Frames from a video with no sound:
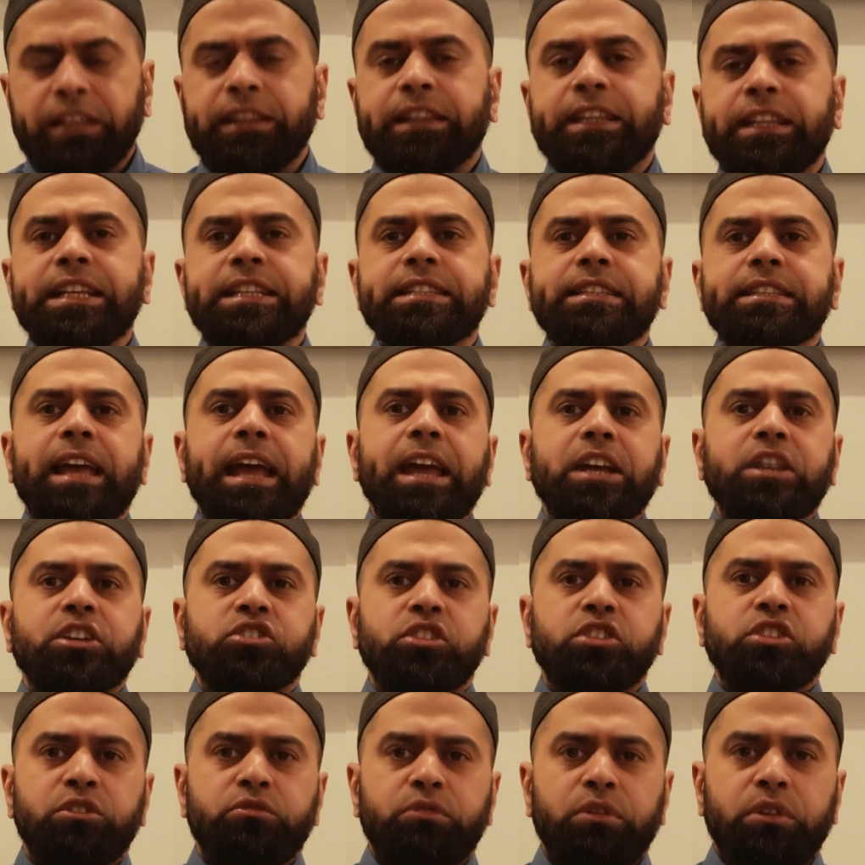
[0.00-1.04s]
This
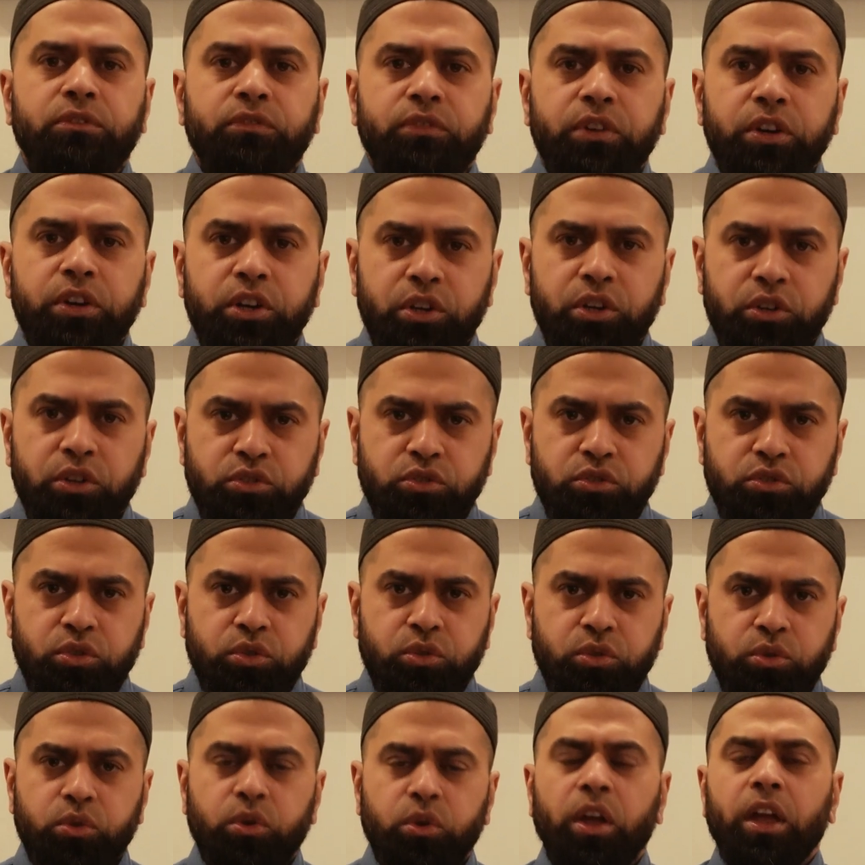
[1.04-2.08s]
actually refers
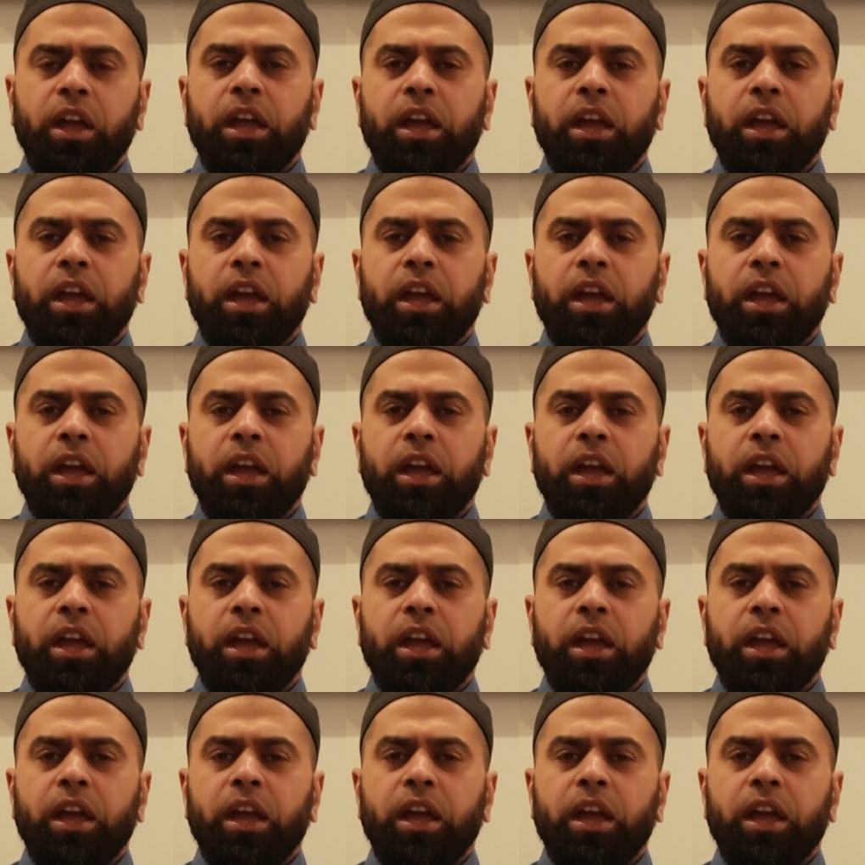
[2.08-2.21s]
to